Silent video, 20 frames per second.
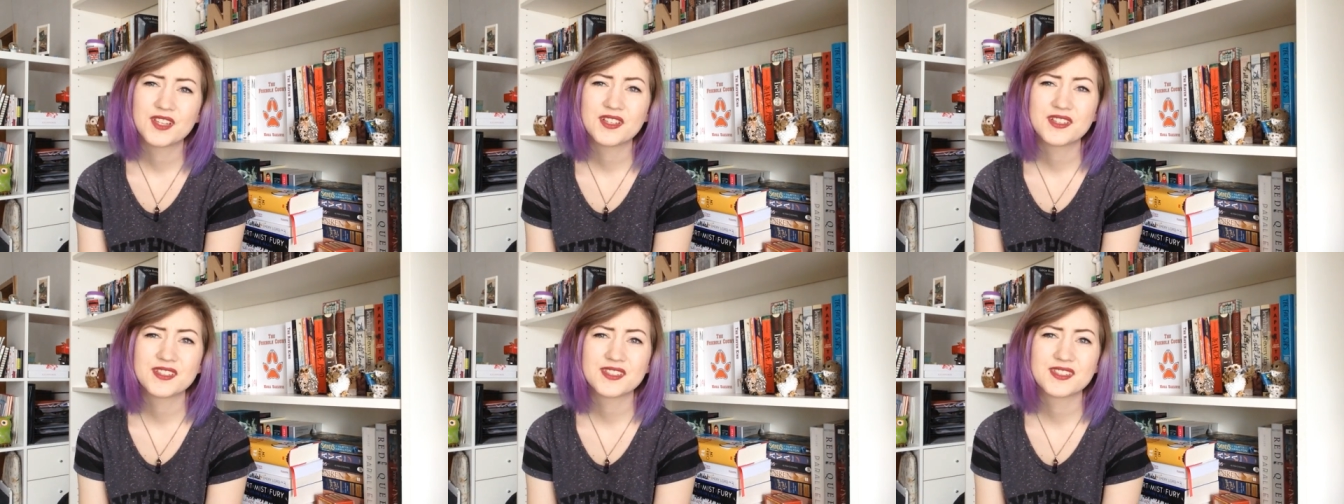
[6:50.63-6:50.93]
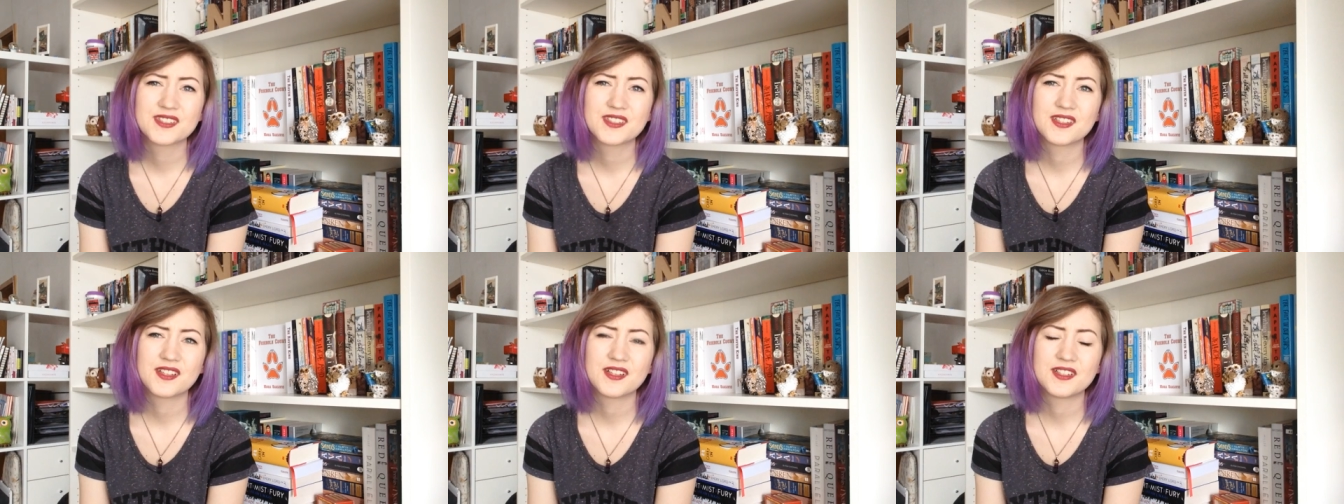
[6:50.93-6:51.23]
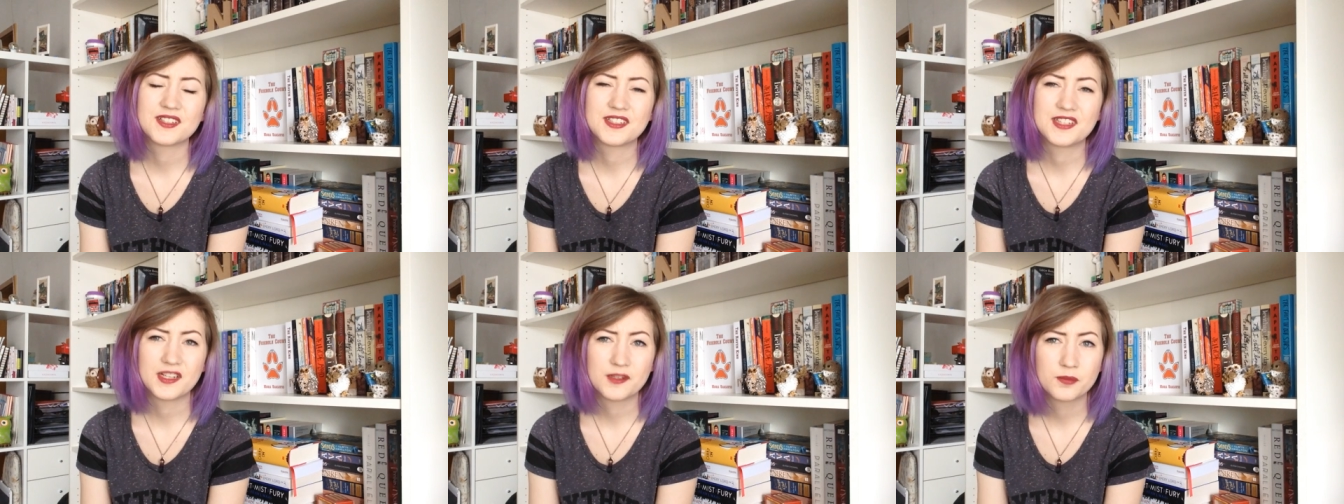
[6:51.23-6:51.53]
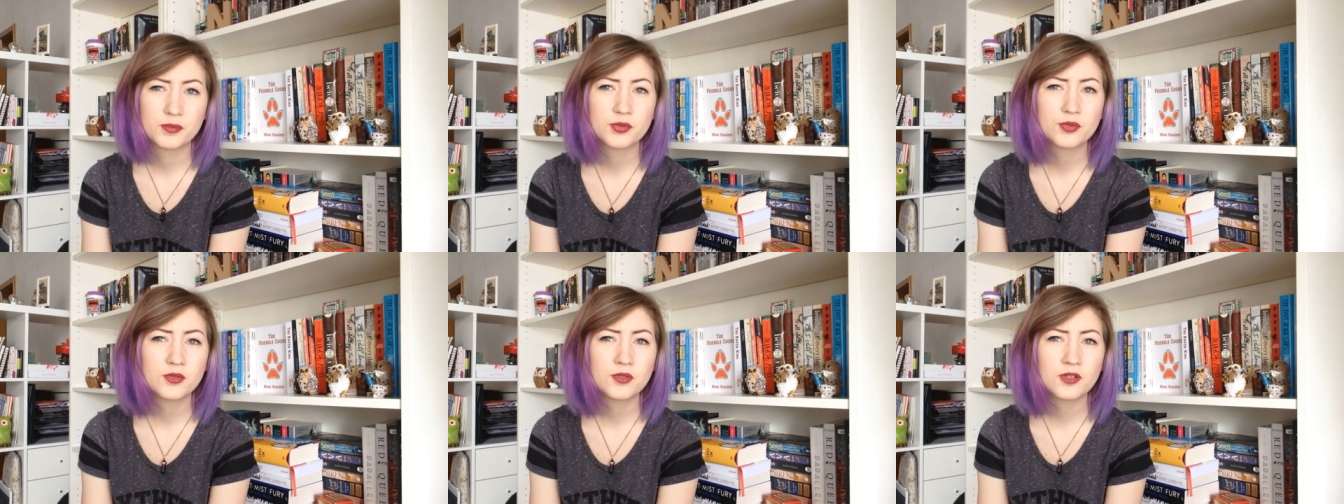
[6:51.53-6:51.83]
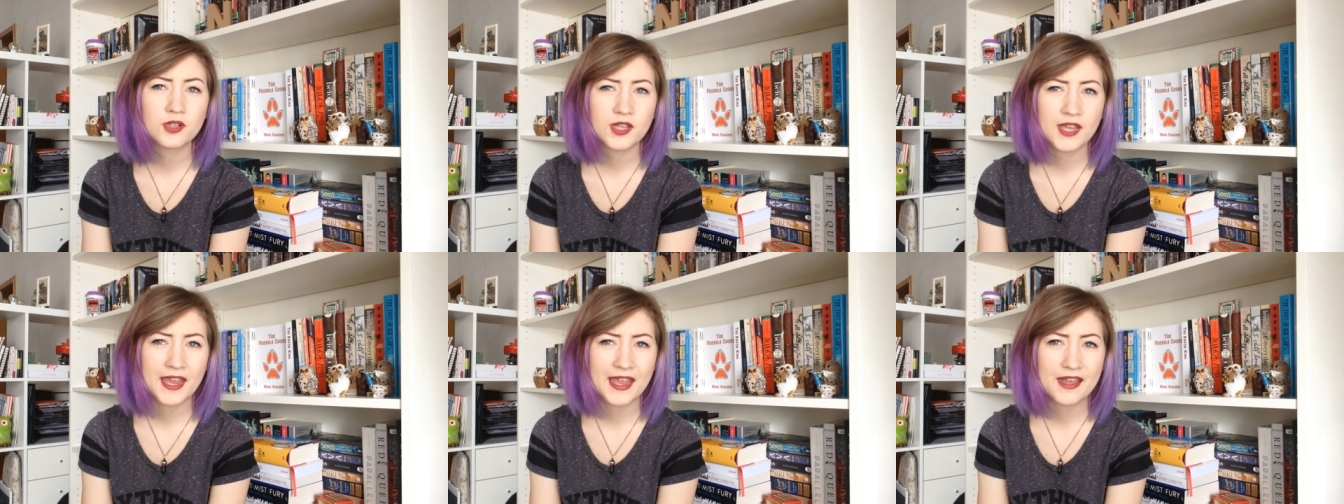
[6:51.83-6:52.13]
Does
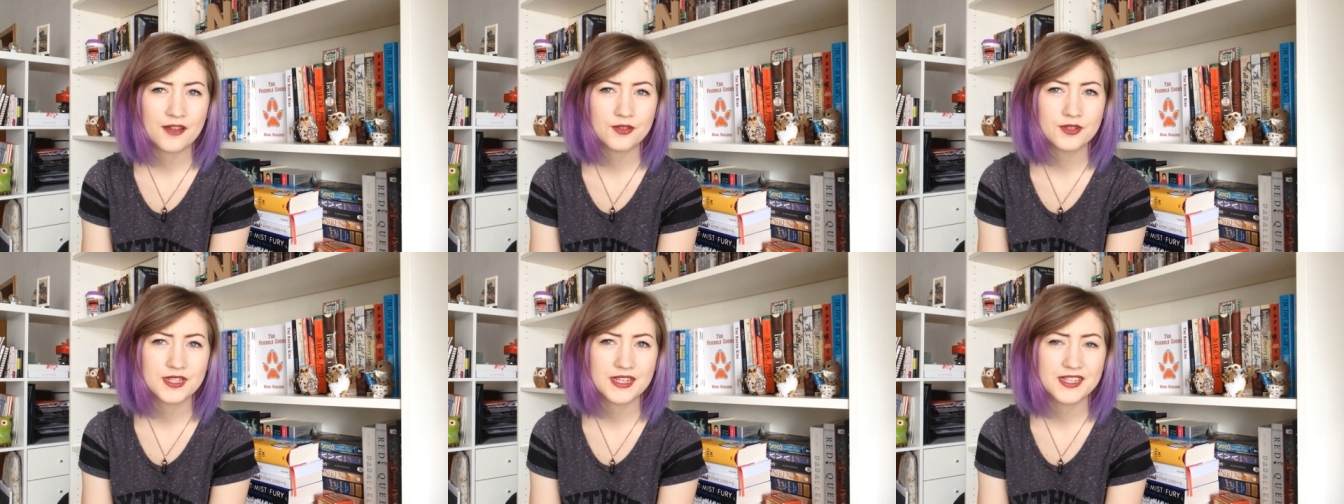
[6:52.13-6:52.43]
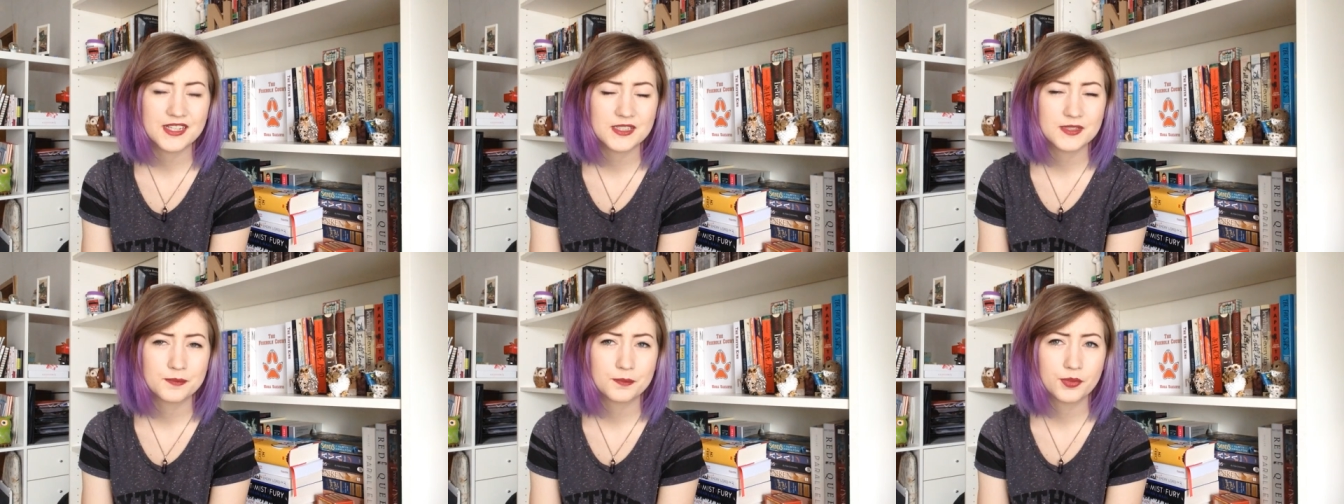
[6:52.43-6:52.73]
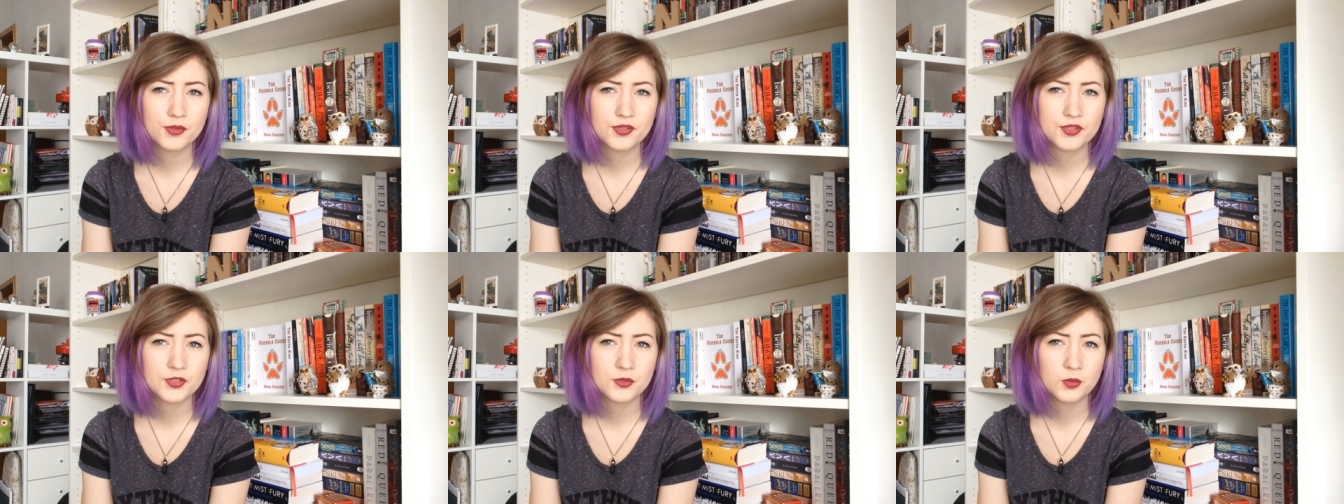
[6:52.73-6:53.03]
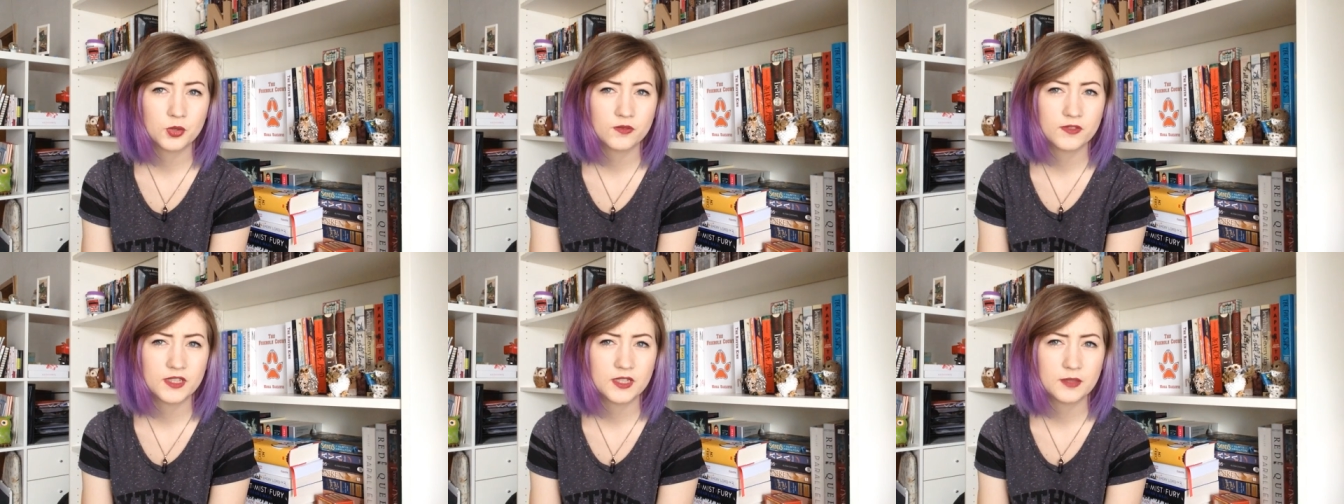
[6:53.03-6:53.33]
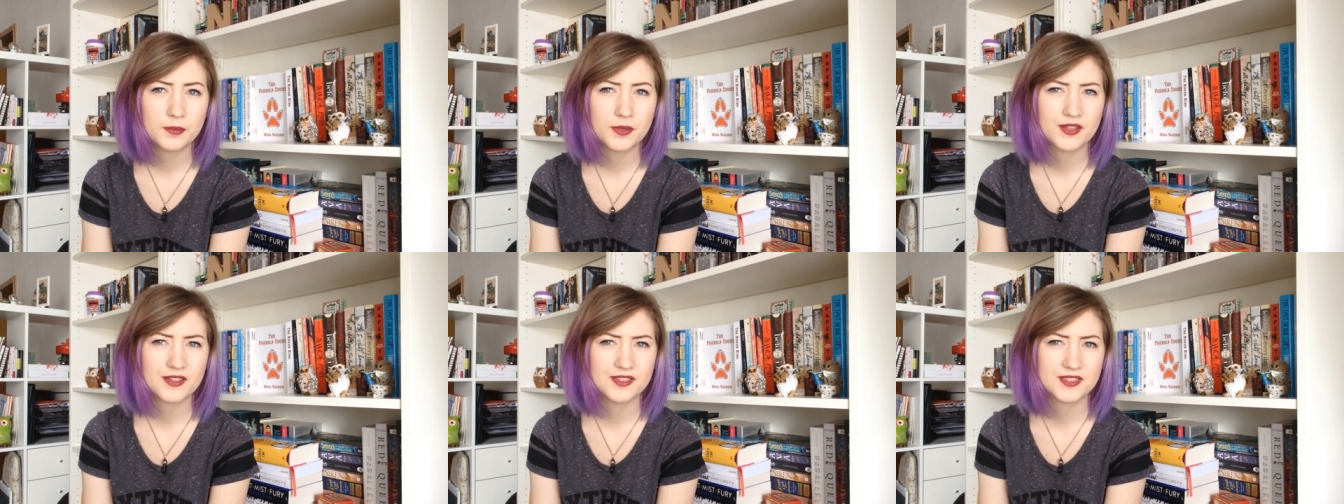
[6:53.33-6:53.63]
Deadpool count as book to
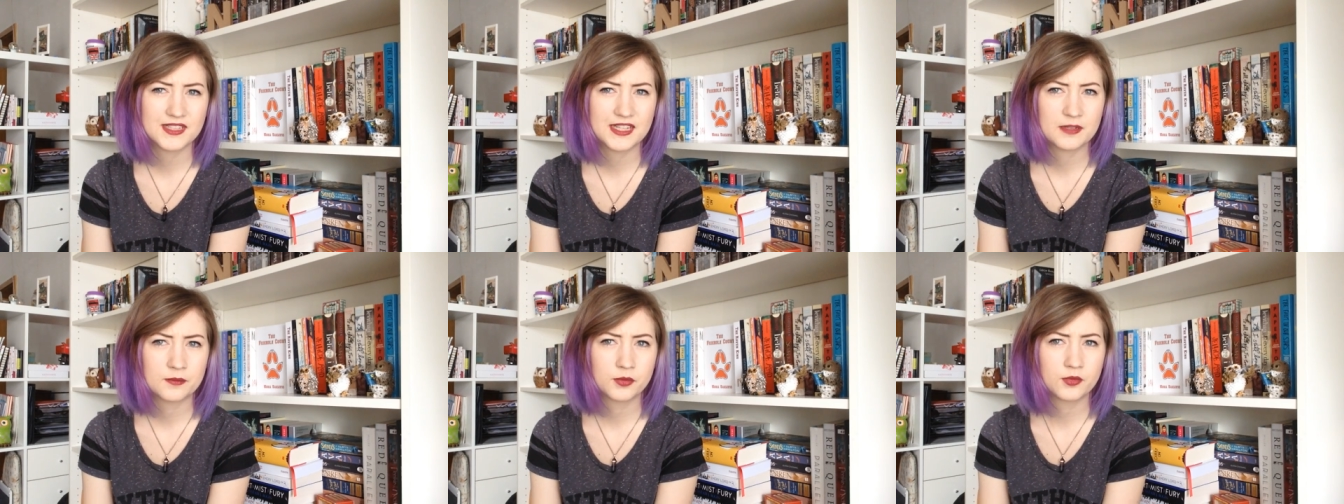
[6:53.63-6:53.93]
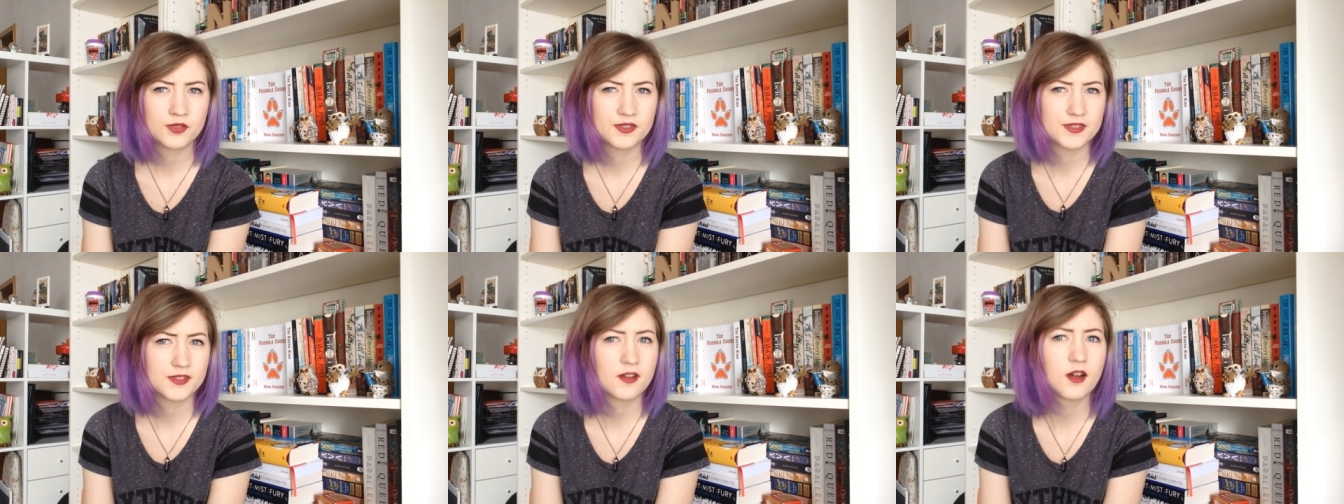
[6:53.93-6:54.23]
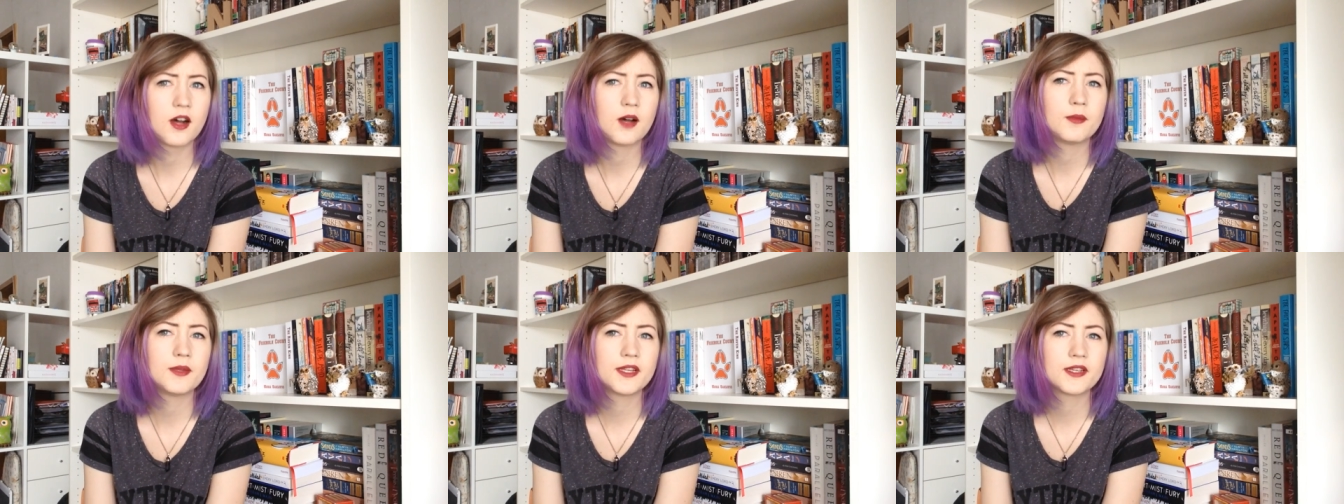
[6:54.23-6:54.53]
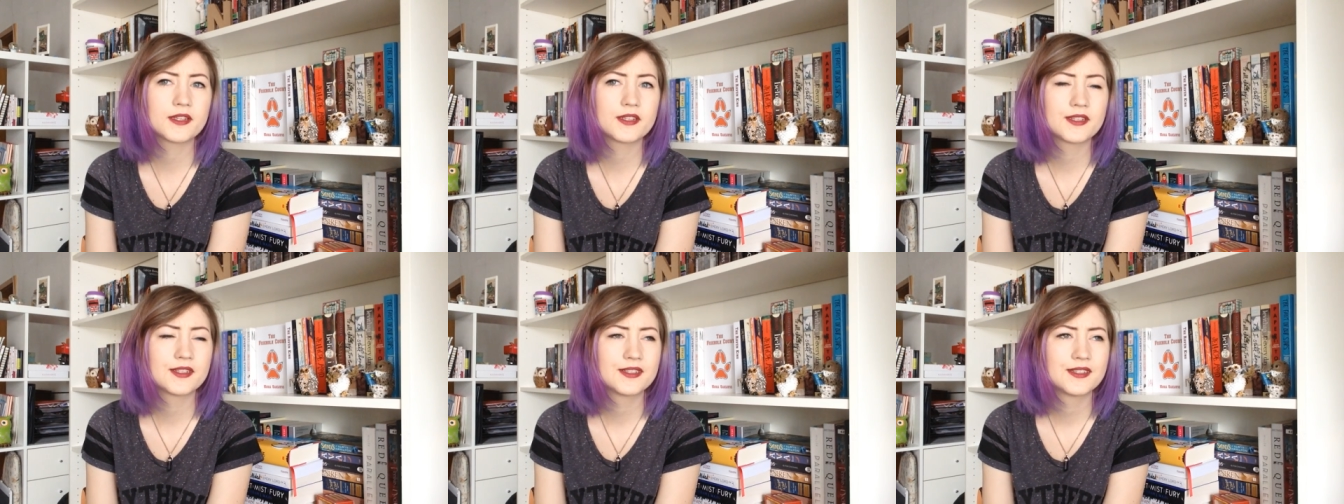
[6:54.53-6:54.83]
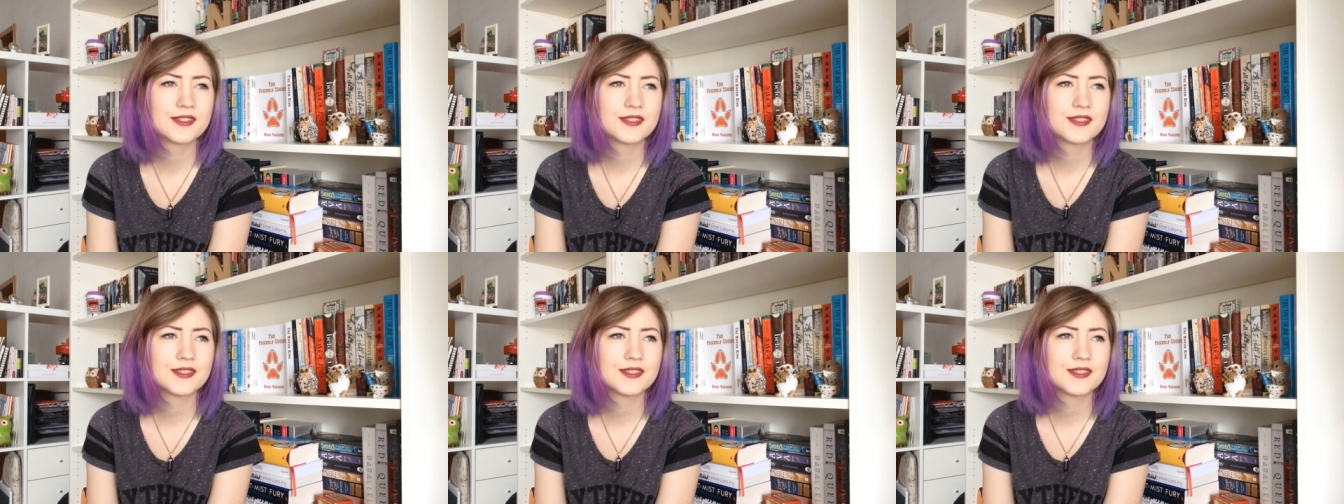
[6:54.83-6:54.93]
movie because Deadpool is a comic?